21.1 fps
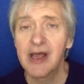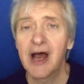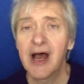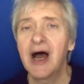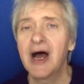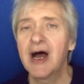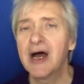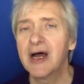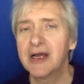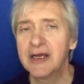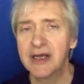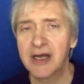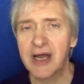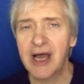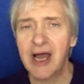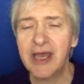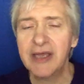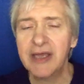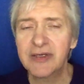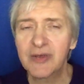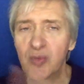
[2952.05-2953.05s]
Uh,
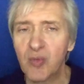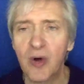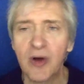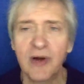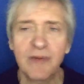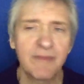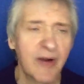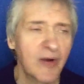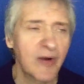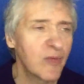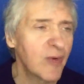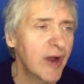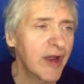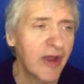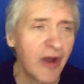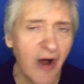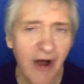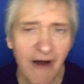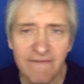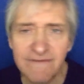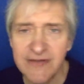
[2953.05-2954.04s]
I had to work my way
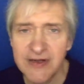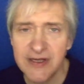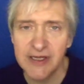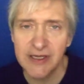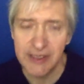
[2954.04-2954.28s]
off,